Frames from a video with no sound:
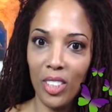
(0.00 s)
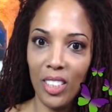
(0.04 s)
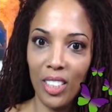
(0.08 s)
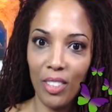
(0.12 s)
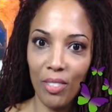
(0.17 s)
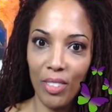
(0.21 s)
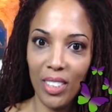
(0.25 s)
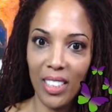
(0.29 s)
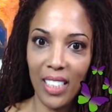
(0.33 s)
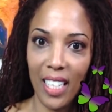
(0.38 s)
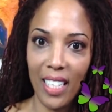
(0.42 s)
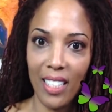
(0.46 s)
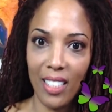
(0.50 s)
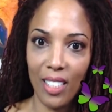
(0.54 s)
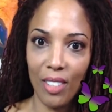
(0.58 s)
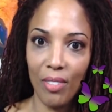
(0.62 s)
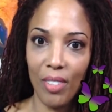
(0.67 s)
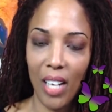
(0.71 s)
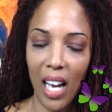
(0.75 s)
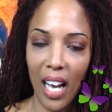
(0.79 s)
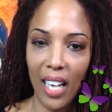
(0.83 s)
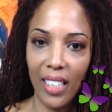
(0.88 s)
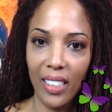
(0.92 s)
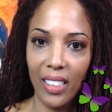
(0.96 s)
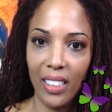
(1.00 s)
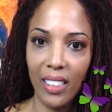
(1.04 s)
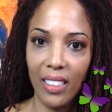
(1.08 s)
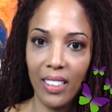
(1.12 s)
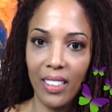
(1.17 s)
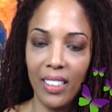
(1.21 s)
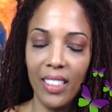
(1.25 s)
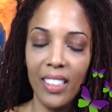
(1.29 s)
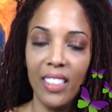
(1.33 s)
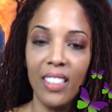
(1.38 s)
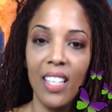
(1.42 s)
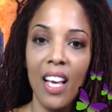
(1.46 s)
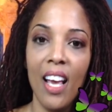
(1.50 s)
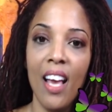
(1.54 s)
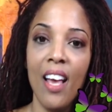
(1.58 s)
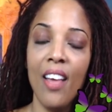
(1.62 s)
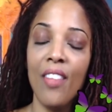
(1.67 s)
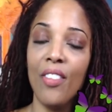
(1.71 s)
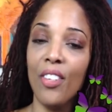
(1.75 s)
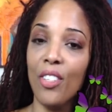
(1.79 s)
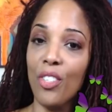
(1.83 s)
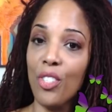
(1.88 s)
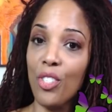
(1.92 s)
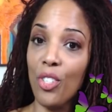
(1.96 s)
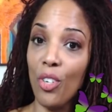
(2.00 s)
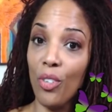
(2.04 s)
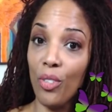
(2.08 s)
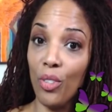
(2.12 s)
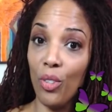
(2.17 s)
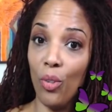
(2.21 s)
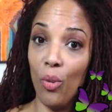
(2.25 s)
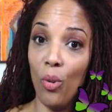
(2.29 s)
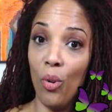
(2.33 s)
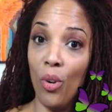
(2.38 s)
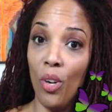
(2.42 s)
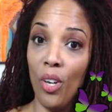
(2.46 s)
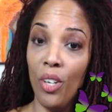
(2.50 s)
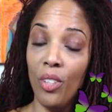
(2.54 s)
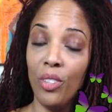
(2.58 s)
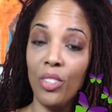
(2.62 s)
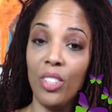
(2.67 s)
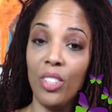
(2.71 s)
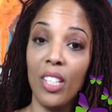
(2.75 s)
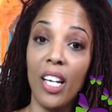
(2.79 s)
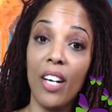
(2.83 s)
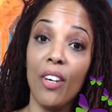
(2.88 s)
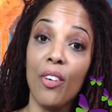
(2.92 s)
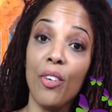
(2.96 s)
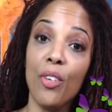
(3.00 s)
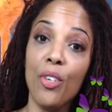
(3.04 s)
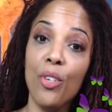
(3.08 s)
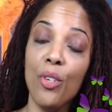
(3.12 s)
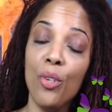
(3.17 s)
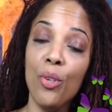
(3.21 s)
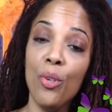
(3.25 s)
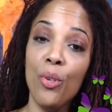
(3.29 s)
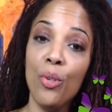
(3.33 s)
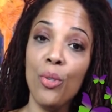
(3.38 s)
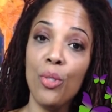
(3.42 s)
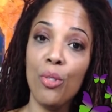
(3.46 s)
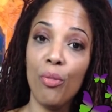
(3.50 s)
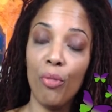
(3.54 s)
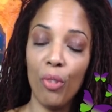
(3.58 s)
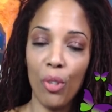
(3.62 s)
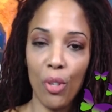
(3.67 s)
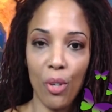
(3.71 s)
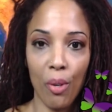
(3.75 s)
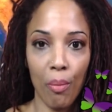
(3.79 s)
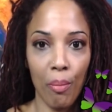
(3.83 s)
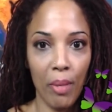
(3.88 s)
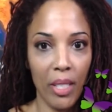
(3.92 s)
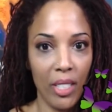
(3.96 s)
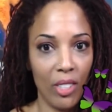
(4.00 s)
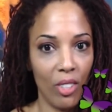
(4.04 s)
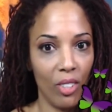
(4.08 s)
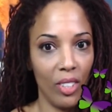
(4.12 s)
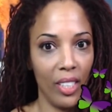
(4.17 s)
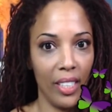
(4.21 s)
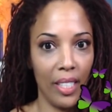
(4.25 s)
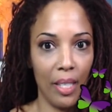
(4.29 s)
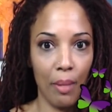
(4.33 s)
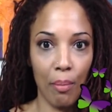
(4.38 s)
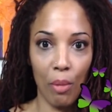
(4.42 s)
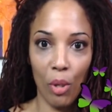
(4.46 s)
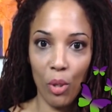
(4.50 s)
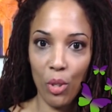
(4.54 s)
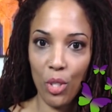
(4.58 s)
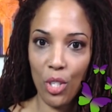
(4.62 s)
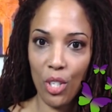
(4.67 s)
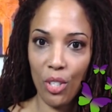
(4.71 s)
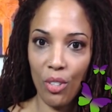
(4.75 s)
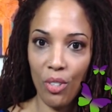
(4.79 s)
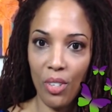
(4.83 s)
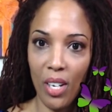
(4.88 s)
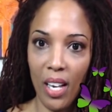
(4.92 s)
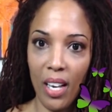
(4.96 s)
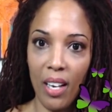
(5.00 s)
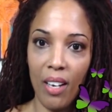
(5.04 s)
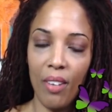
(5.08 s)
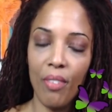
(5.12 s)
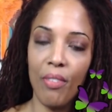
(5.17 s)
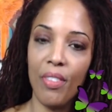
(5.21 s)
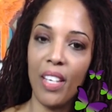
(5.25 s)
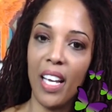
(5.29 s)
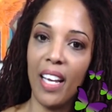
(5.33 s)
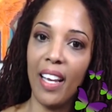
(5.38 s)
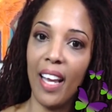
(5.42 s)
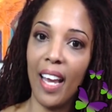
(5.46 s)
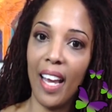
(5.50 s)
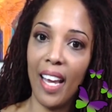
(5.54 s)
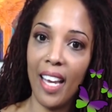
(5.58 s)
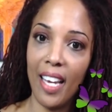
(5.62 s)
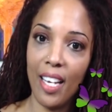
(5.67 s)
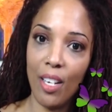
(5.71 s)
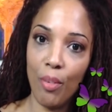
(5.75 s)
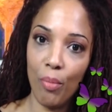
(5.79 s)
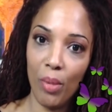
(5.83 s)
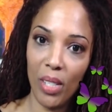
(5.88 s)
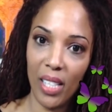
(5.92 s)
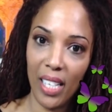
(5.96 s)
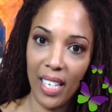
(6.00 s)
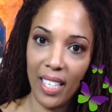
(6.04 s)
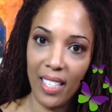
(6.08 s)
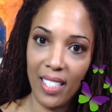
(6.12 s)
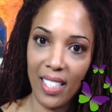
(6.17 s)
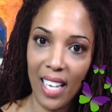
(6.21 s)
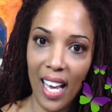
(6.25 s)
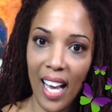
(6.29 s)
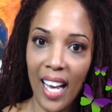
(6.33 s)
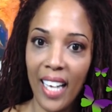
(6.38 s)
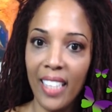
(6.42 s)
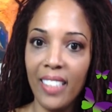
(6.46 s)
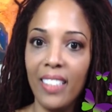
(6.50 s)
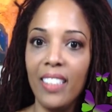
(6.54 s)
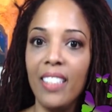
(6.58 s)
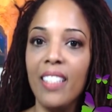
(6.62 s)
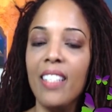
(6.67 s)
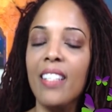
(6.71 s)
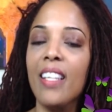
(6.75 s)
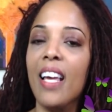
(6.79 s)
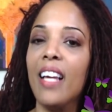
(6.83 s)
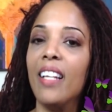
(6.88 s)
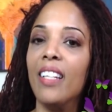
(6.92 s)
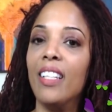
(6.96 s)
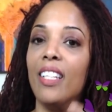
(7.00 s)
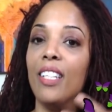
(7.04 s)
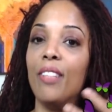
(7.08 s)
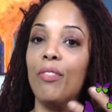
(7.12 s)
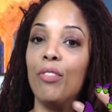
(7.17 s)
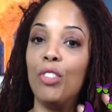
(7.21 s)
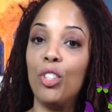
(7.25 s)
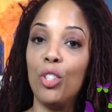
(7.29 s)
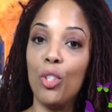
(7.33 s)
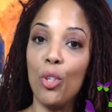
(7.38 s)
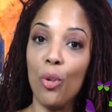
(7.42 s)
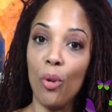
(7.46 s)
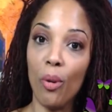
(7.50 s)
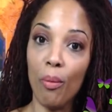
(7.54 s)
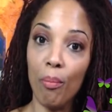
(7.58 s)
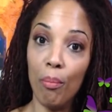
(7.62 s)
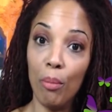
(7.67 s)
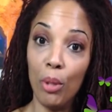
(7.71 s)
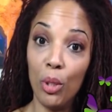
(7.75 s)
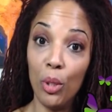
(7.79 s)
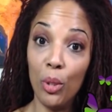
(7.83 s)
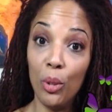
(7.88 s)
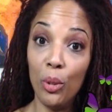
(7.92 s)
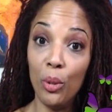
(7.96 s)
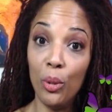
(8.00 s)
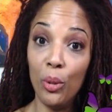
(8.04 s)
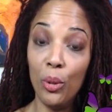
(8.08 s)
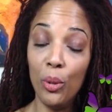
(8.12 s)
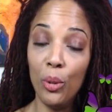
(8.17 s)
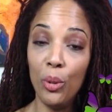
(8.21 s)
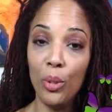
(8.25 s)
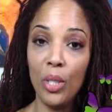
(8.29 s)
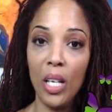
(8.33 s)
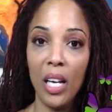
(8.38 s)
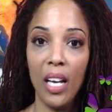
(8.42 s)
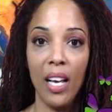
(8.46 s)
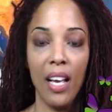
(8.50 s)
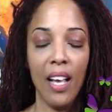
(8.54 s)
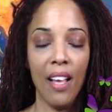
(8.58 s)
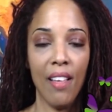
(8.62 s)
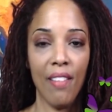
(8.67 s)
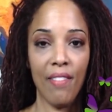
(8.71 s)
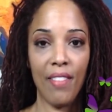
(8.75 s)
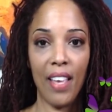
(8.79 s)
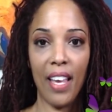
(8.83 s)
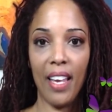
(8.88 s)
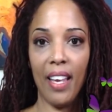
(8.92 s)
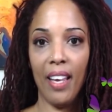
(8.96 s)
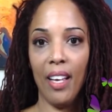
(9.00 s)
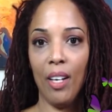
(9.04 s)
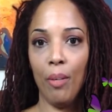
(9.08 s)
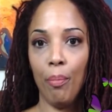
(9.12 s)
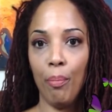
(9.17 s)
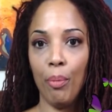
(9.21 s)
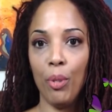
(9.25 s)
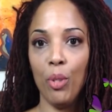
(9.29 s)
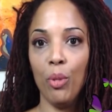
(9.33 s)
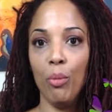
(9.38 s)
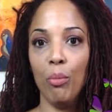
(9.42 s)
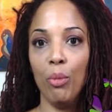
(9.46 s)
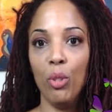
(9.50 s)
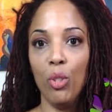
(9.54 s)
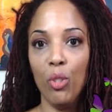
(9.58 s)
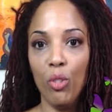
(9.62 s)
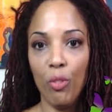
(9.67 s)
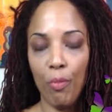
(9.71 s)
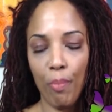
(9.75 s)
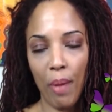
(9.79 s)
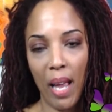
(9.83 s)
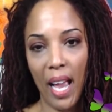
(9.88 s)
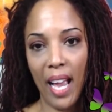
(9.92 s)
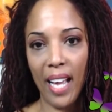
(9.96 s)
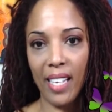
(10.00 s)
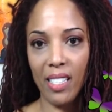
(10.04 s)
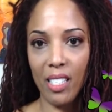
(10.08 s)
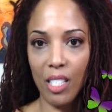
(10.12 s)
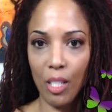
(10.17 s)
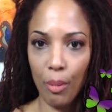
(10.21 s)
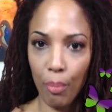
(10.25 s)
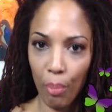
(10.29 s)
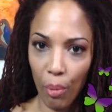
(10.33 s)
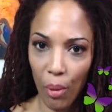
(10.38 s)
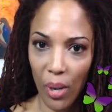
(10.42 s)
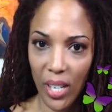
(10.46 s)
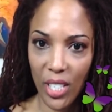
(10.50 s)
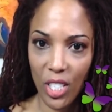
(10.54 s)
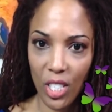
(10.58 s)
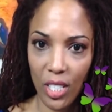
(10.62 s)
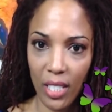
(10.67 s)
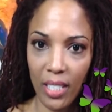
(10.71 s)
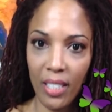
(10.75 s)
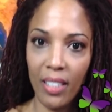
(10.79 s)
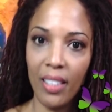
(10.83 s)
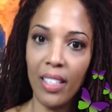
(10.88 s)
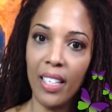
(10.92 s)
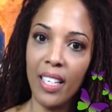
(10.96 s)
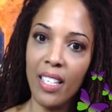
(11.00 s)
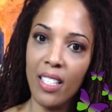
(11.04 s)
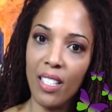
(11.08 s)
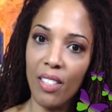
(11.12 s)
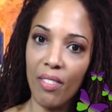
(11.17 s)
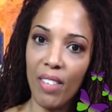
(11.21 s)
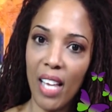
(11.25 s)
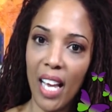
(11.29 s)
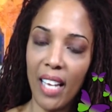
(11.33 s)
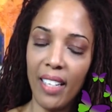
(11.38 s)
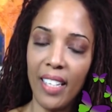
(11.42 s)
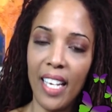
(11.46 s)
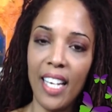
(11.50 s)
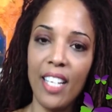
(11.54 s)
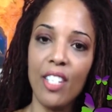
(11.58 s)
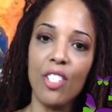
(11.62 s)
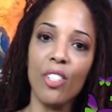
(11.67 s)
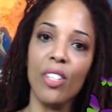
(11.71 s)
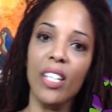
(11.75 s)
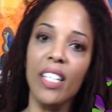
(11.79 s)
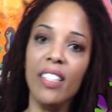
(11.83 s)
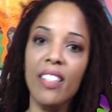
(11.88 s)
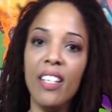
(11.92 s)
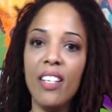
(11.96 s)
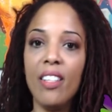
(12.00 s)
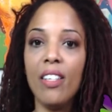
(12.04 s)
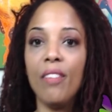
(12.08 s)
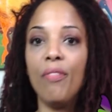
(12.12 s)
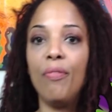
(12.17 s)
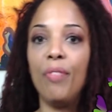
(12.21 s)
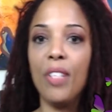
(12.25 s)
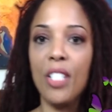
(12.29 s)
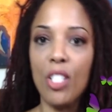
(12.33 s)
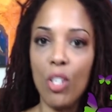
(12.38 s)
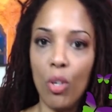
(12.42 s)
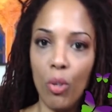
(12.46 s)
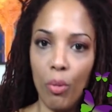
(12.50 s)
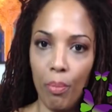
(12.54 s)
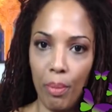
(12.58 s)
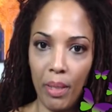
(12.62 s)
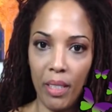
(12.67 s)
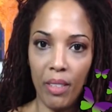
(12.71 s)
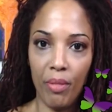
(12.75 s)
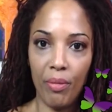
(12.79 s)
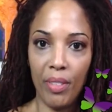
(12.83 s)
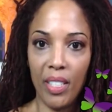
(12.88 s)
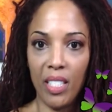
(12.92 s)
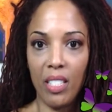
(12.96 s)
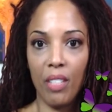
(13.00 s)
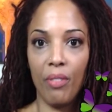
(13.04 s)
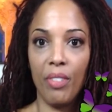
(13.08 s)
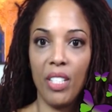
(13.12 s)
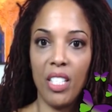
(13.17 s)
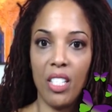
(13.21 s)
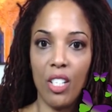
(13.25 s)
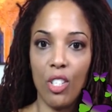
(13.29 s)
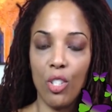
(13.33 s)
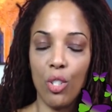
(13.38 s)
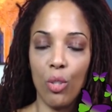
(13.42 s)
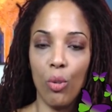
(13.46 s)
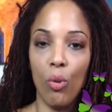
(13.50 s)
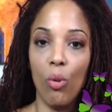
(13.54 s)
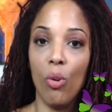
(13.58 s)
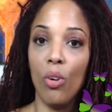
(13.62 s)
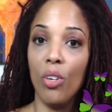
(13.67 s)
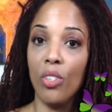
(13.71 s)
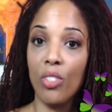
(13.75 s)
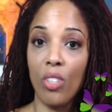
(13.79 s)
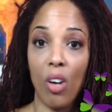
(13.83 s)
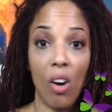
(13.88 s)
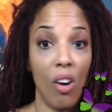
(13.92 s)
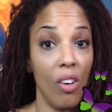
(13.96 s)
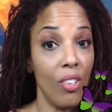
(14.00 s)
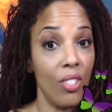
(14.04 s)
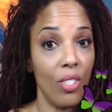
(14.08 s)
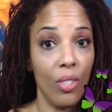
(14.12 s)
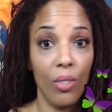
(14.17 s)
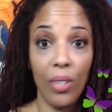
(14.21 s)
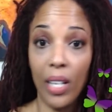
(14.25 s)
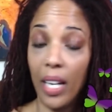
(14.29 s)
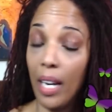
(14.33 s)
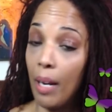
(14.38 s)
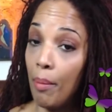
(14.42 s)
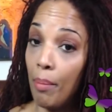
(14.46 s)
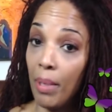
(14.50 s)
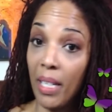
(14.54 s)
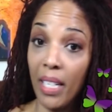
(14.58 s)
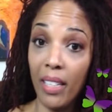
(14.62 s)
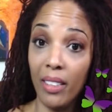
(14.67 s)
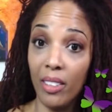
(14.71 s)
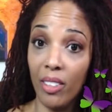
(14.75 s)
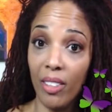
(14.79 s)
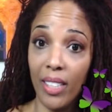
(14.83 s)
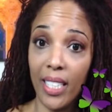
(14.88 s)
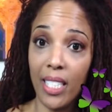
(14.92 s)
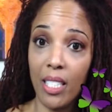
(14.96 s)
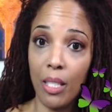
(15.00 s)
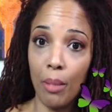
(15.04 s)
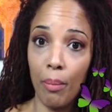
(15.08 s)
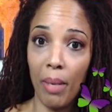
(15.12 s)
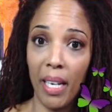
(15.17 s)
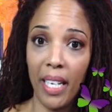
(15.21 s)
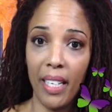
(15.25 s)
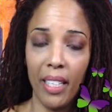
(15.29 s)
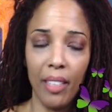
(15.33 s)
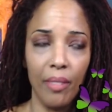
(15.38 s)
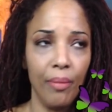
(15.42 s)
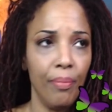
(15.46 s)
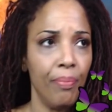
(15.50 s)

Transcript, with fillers: states of consciousness. There's certain oils that are used for your mental and emotional health. They aid with anxiety. They lift your mood. They help you move past depression, things of that nature. And then the physical benefits of essential oils also can't be underestimated.